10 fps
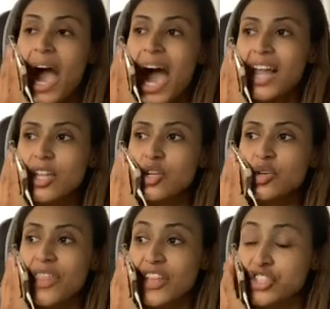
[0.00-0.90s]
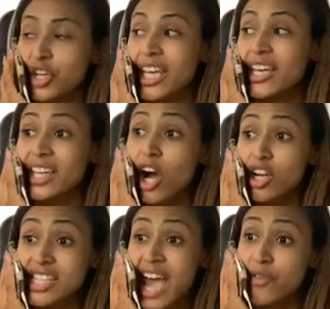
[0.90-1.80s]
Hallelujah. That you're healing
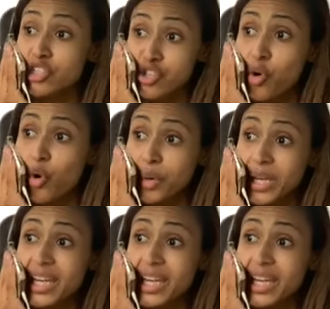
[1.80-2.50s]
our territory.